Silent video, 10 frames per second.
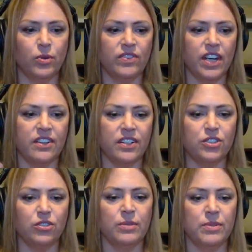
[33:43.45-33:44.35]
So we've got
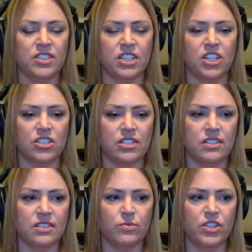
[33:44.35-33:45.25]
adult
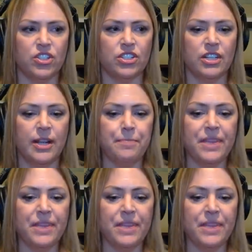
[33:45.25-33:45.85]
immunizations, which